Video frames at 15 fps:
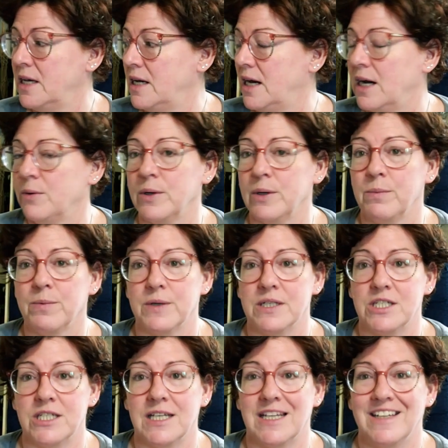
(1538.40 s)
I would
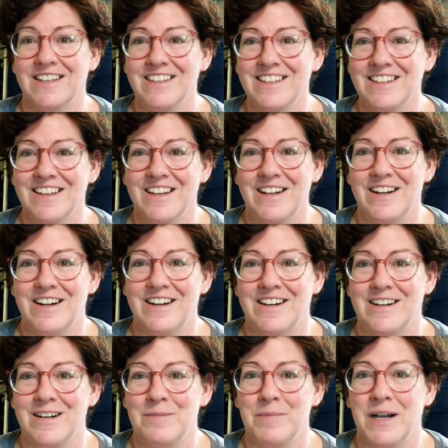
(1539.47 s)
appreciate it.
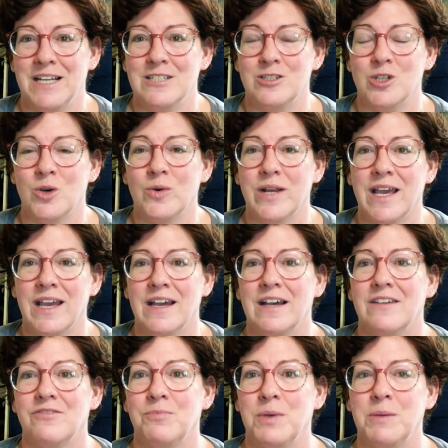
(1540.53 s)
I don't
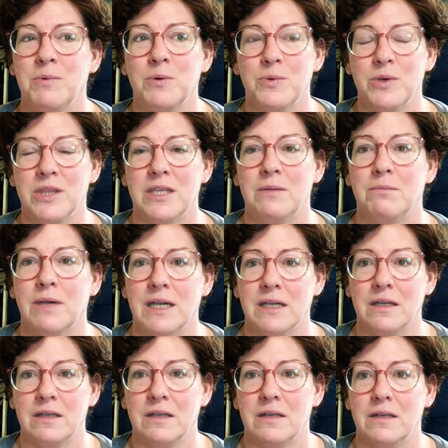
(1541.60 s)
have people within my
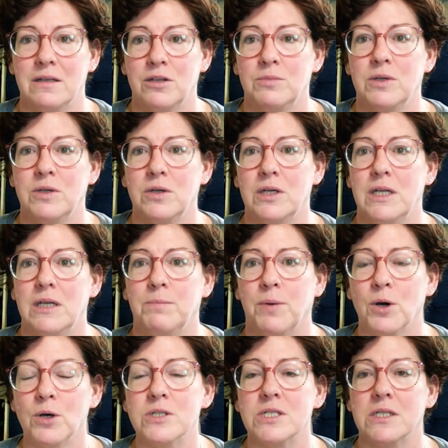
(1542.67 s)
community
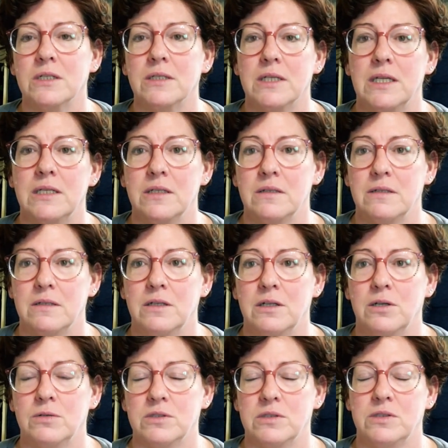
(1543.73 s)
personally, you
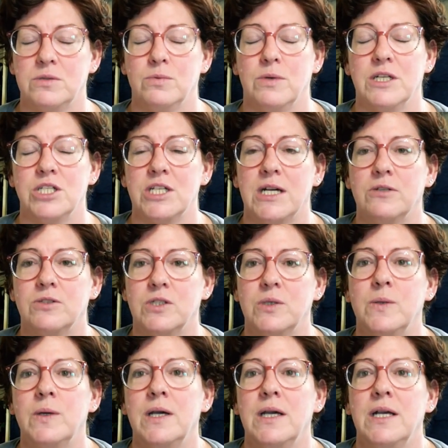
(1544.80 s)
know, to reach out to.
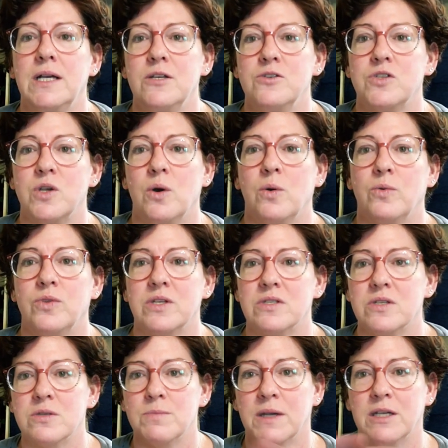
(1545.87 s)
So this
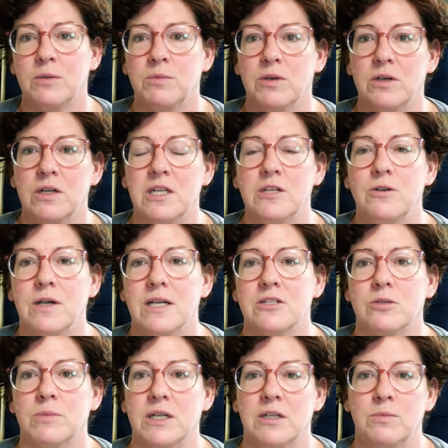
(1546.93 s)
is my community. You guys are
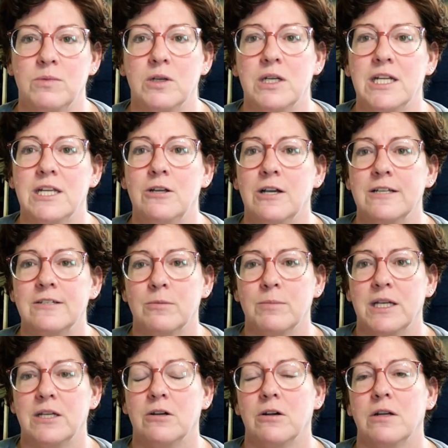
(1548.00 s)
my community. You guys are my
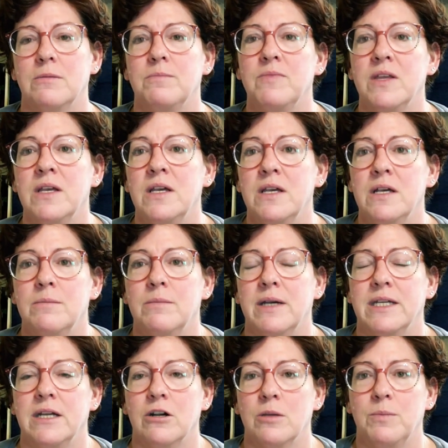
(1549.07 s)

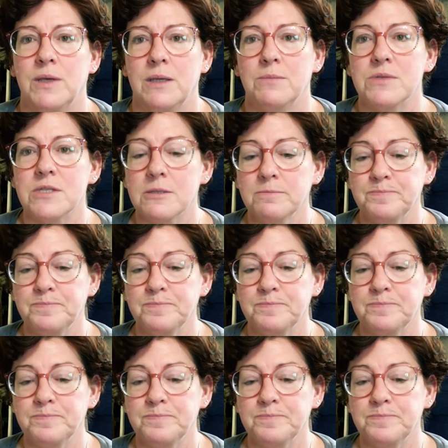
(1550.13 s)
yarny peeps.